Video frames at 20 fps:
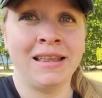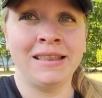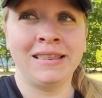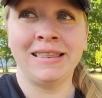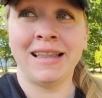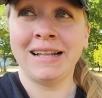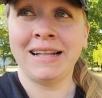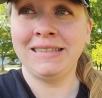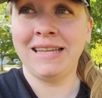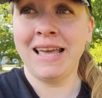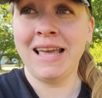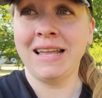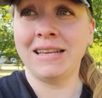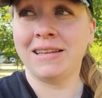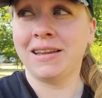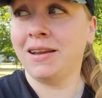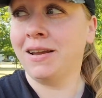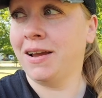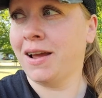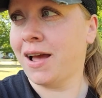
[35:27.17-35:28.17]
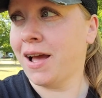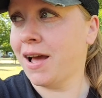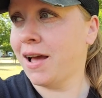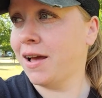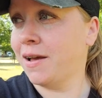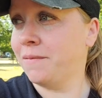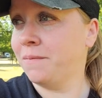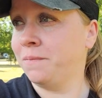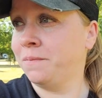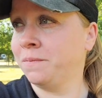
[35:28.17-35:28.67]
That's it.
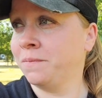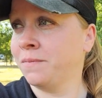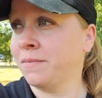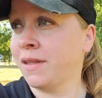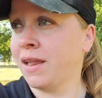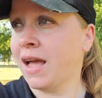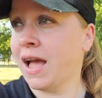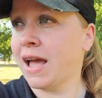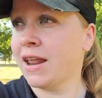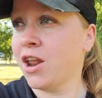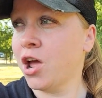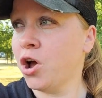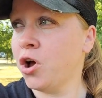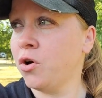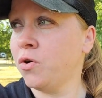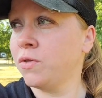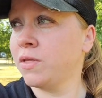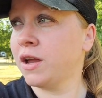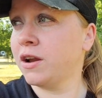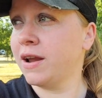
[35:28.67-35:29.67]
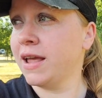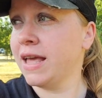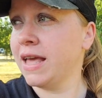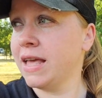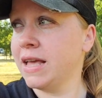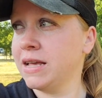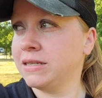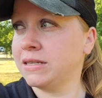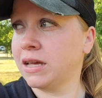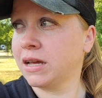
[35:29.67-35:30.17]
Um, I know there
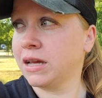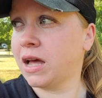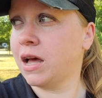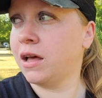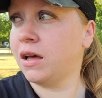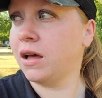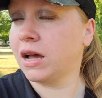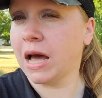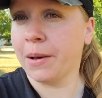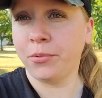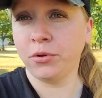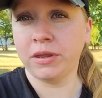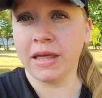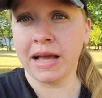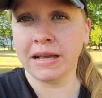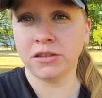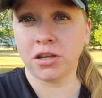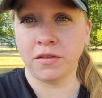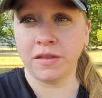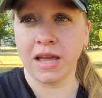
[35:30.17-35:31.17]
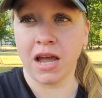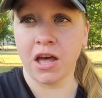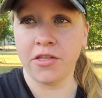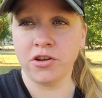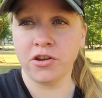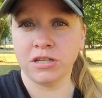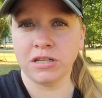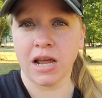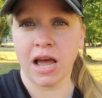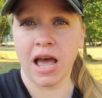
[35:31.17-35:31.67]
is a couple things on the
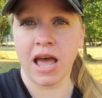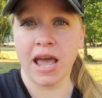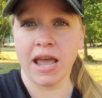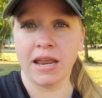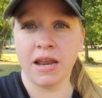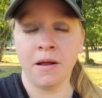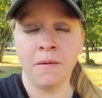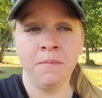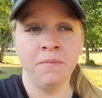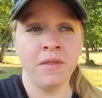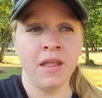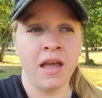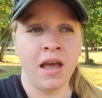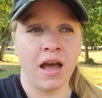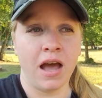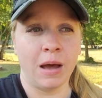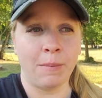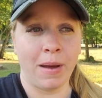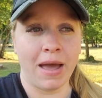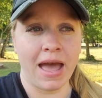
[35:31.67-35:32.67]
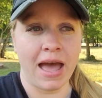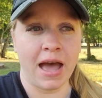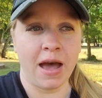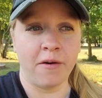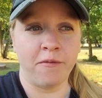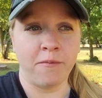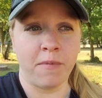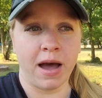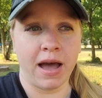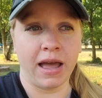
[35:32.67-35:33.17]
other side. Um, I
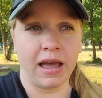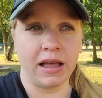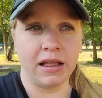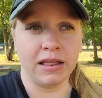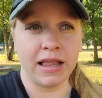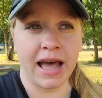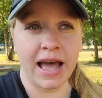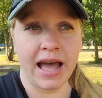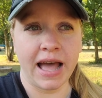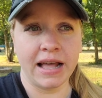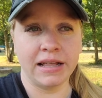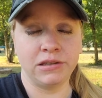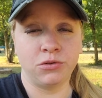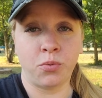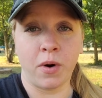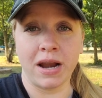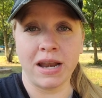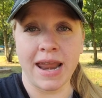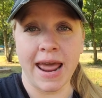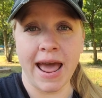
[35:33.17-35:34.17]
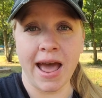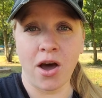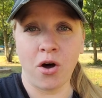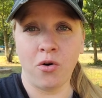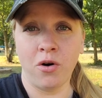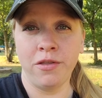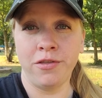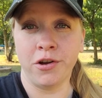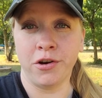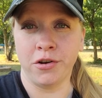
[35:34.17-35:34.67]
have my glads right
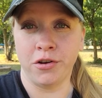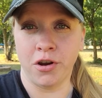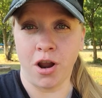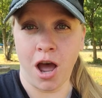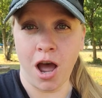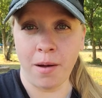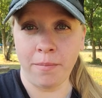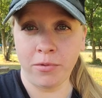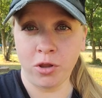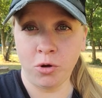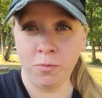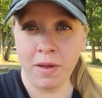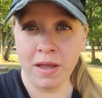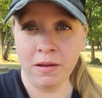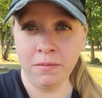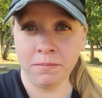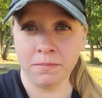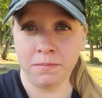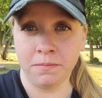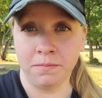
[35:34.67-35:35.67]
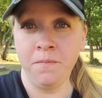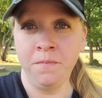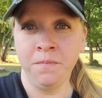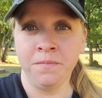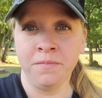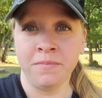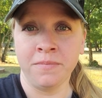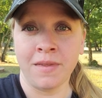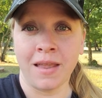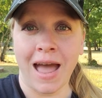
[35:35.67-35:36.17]
now. They're not blooming.
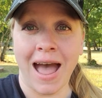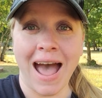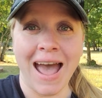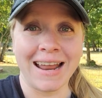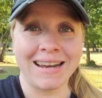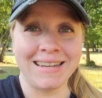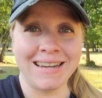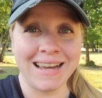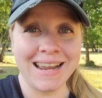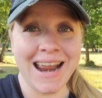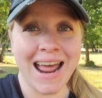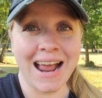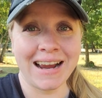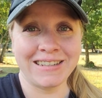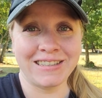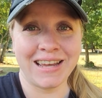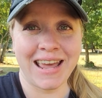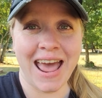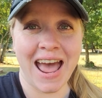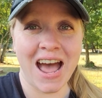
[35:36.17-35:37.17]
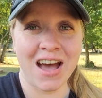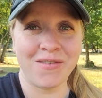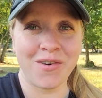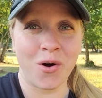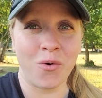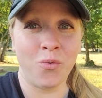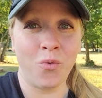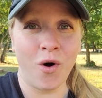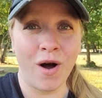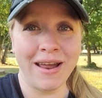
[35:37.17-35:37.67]
I did actually have
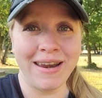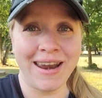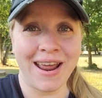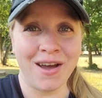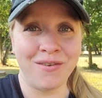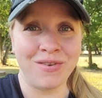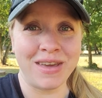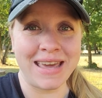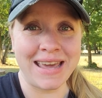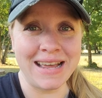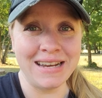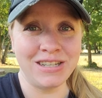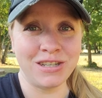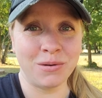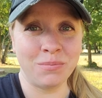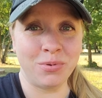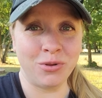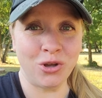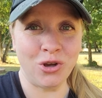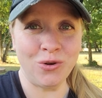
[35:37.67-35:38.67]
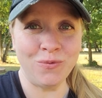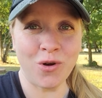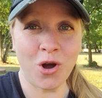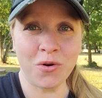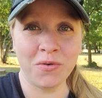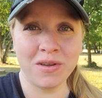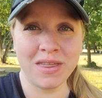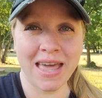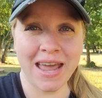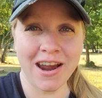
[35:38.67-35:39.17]
one of each bloom
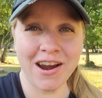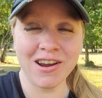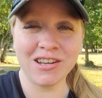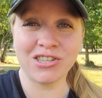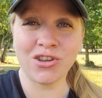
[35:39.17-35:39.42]
over there.